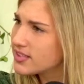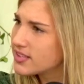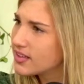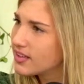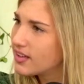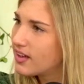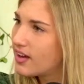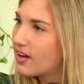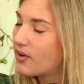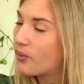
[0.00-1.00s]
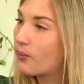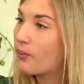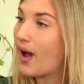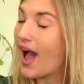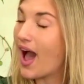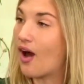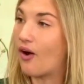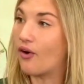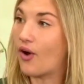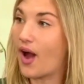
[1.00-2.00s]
Yeah. So Martin Luther,